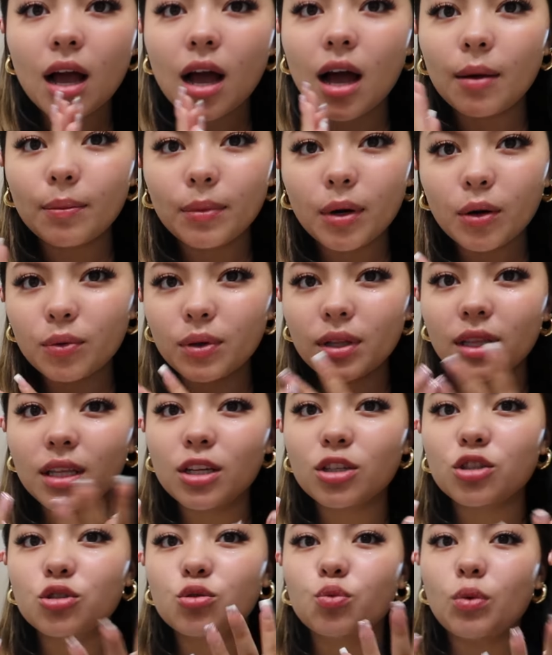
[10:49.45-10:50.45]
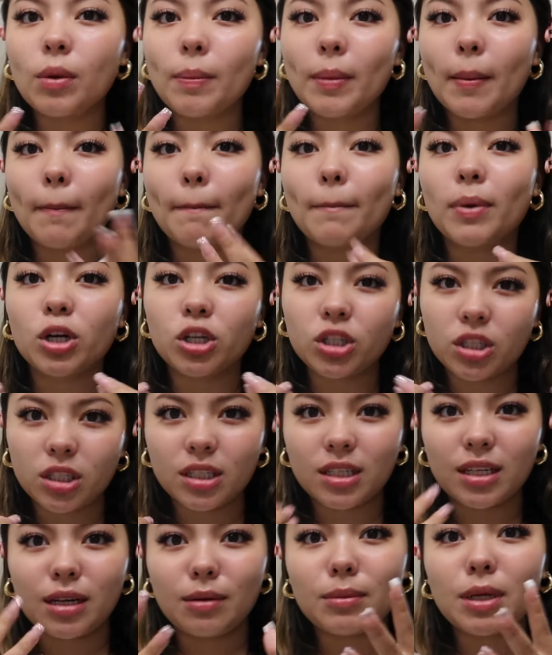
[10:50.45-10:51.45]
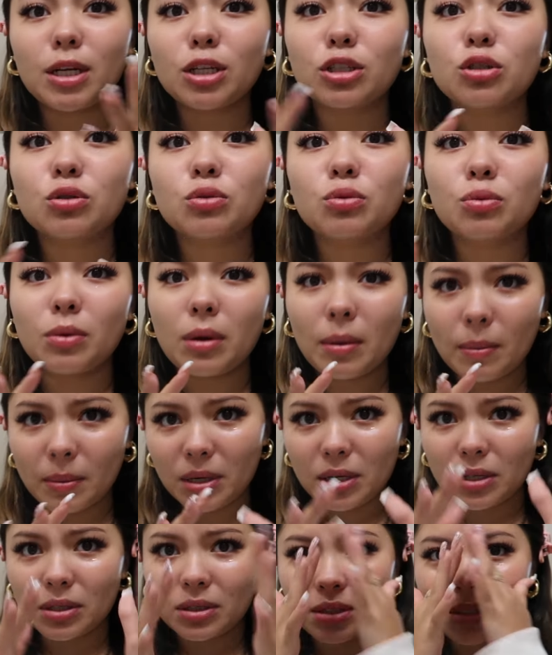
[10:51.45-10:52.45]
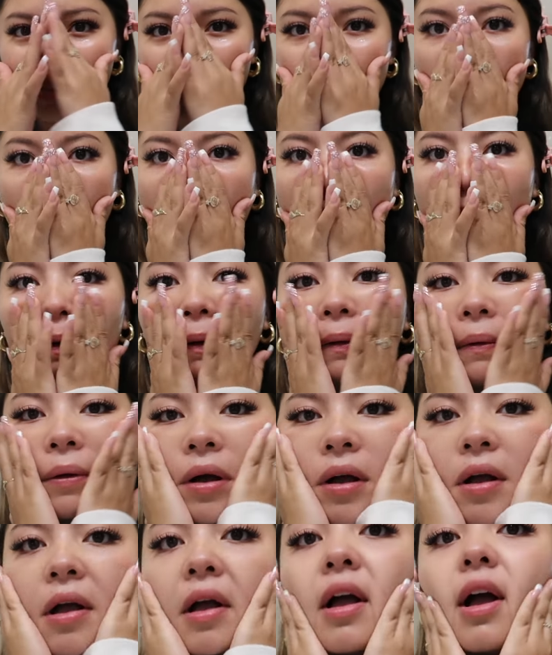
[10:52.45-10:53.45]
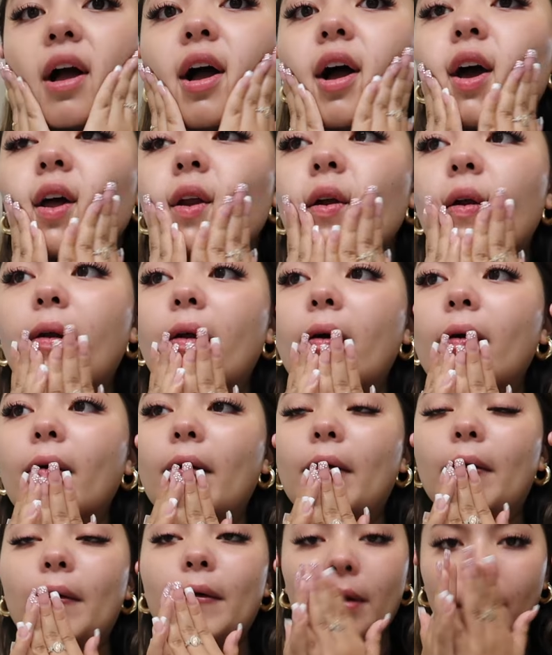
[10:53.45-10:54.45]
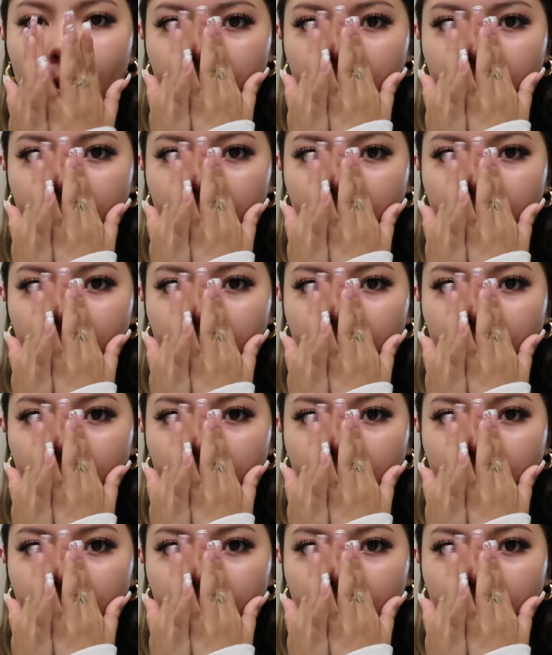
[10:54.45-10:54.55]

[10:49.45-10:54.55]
I'm not really a swimming person. I'm not a swimmer. So I don't know.